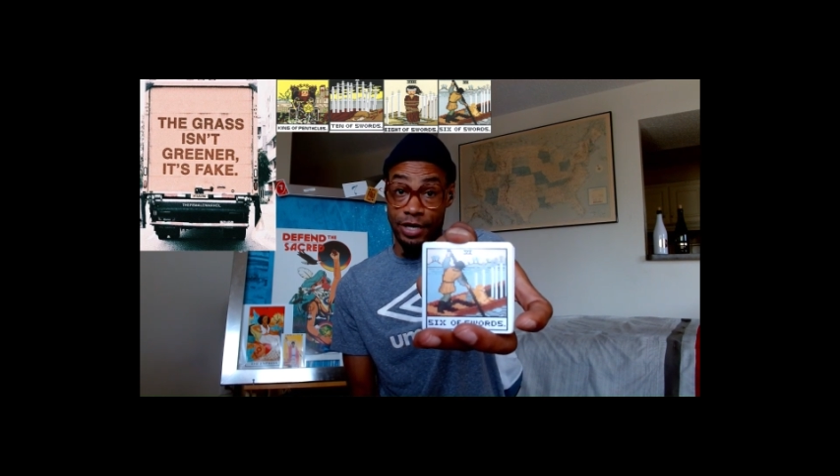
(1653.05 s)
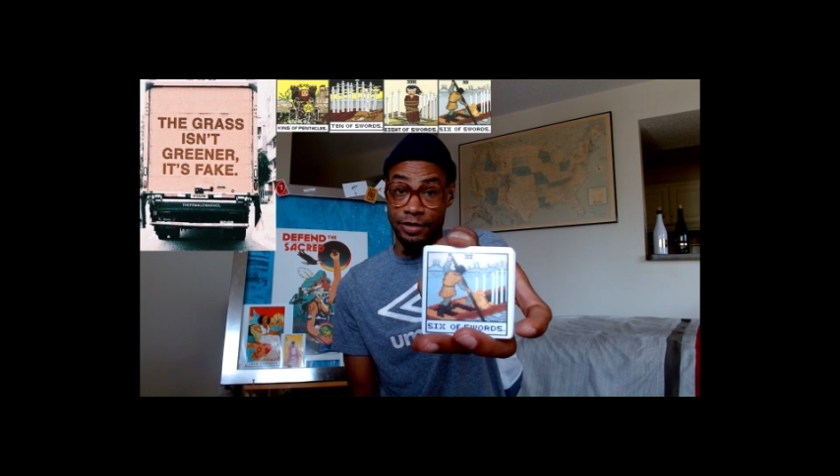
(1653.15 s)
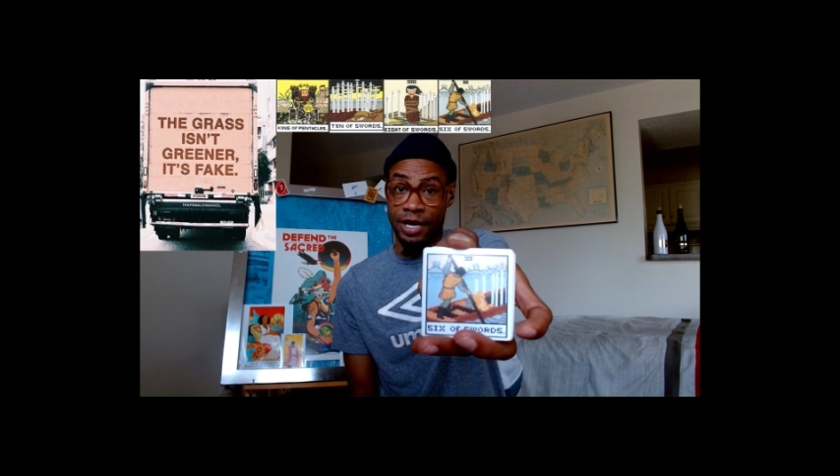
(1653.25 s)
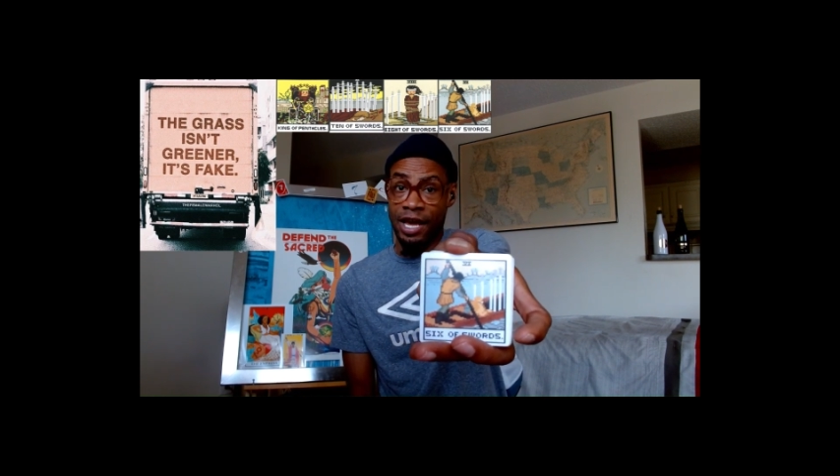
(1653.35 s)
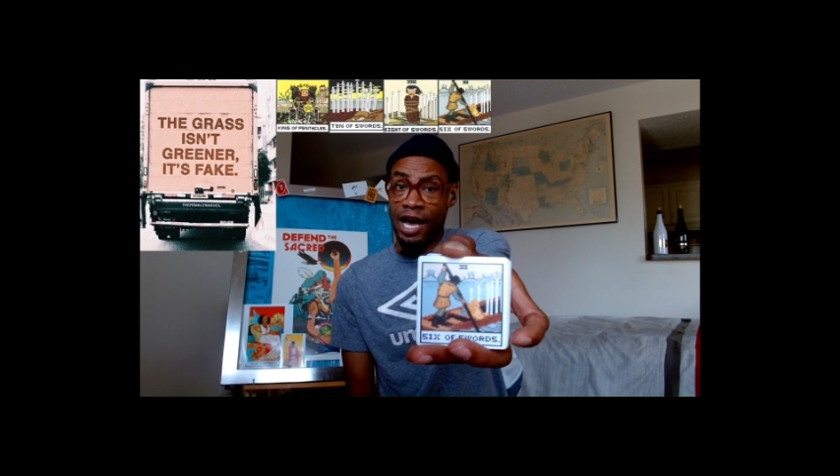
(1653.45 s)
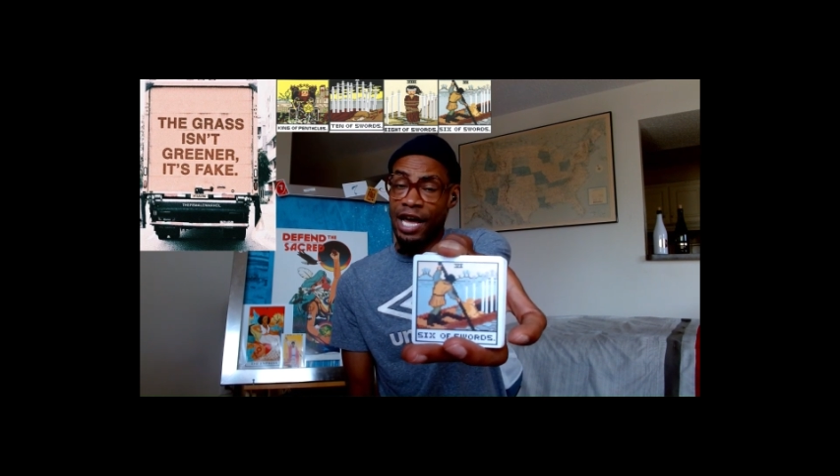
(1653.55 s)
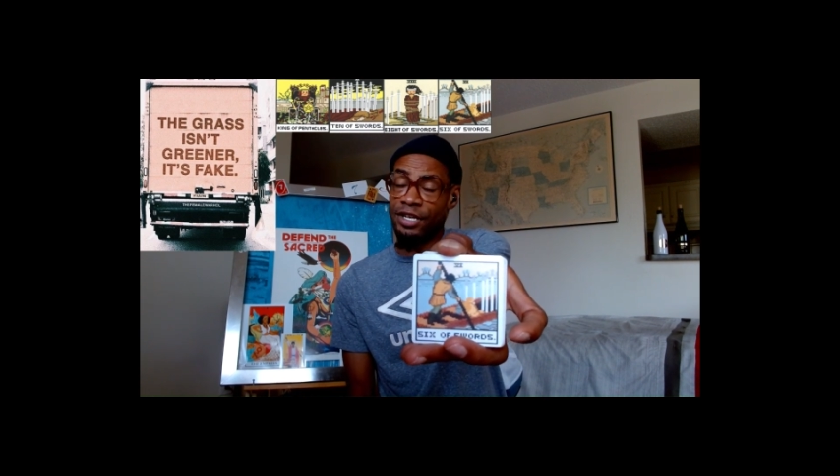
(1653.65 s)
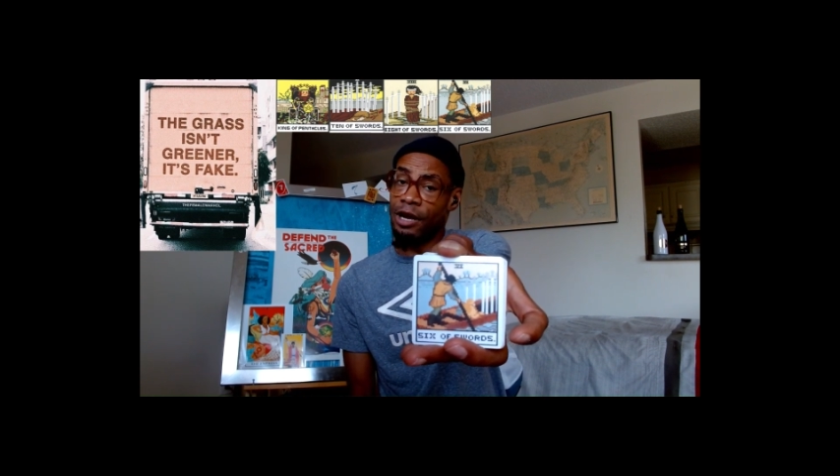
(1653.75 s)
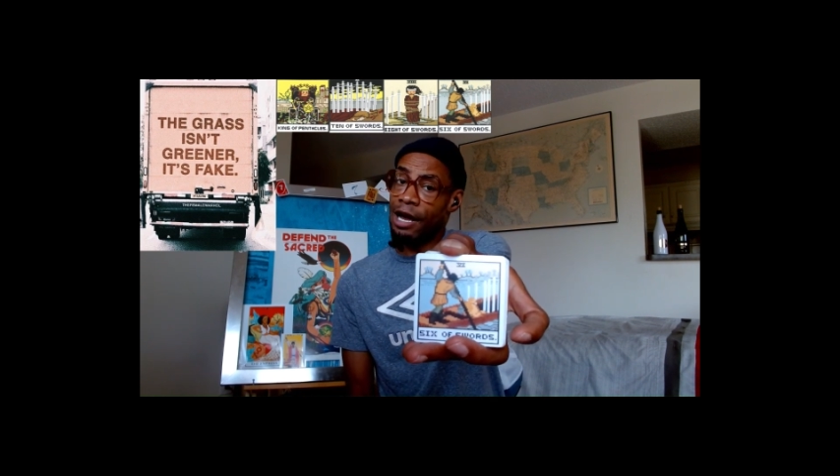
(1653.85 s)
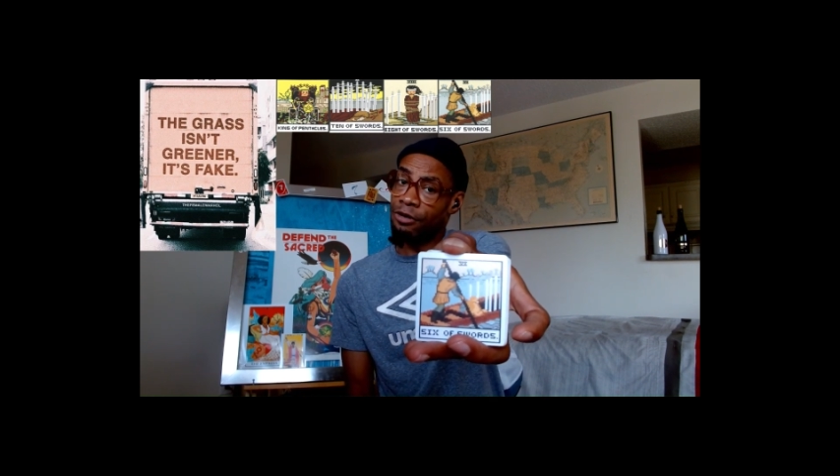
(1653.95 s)
I just heard
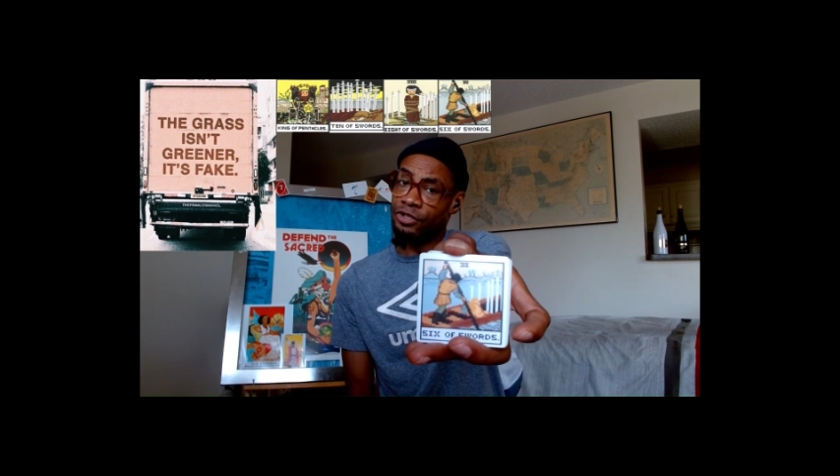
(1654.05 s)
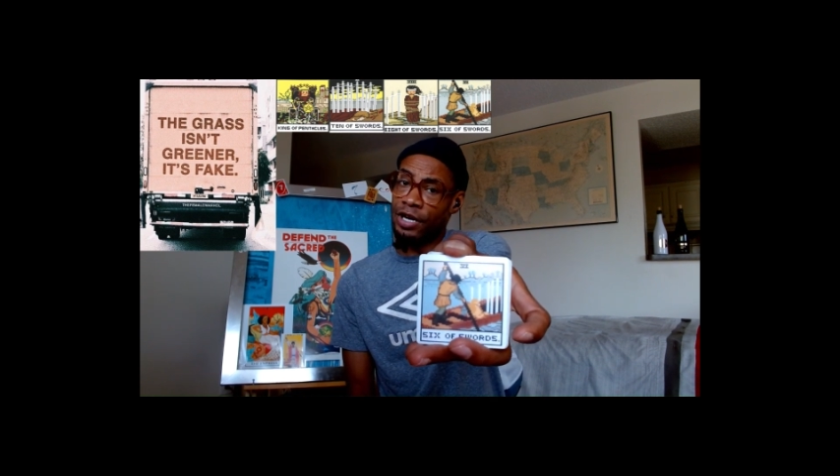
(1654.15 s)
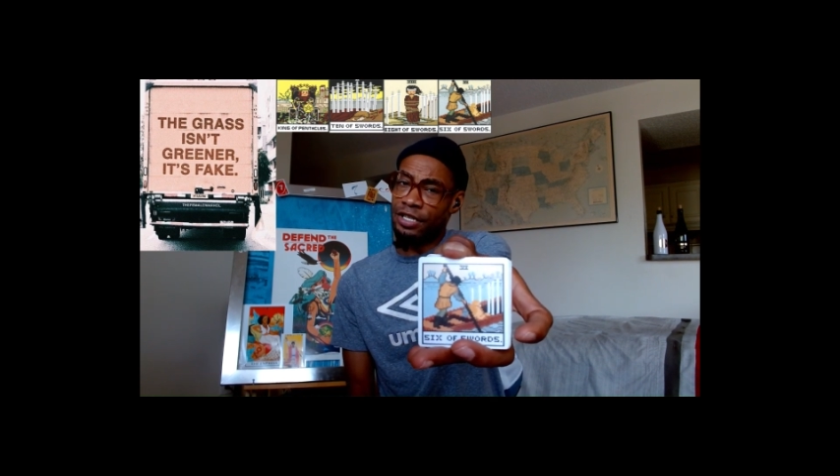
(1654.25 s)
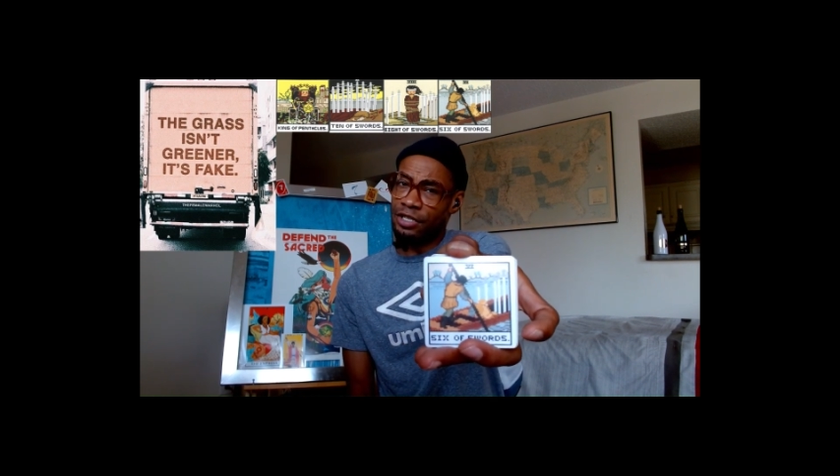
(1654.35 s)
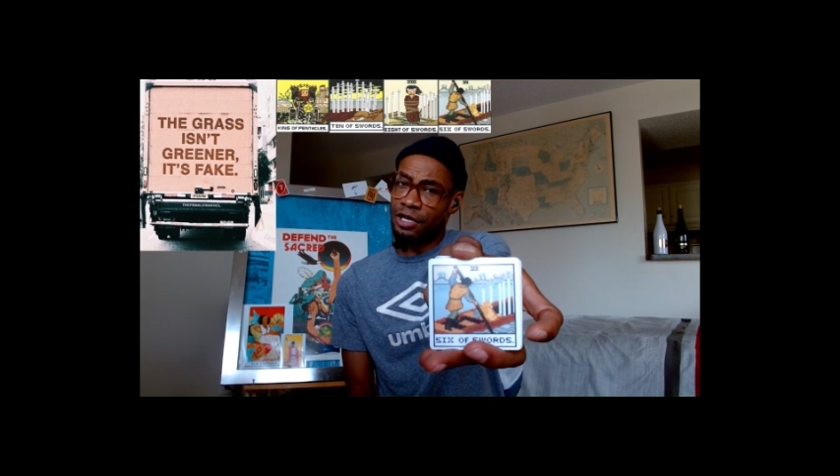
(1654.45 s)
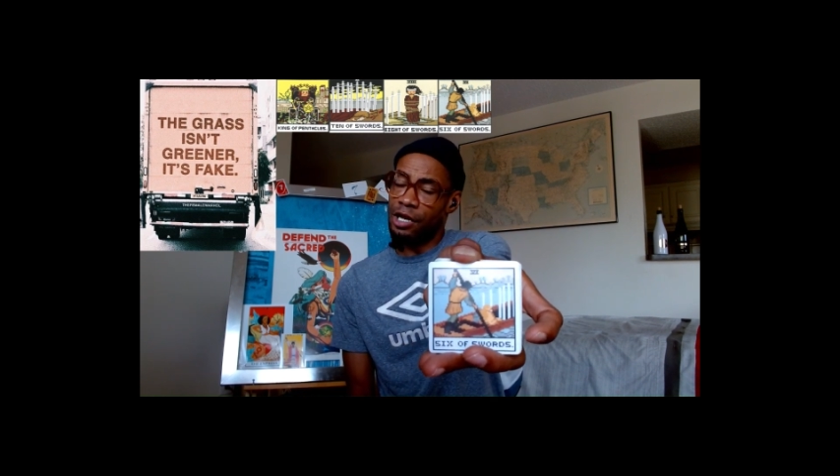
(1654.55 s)
Alcatraz is closed,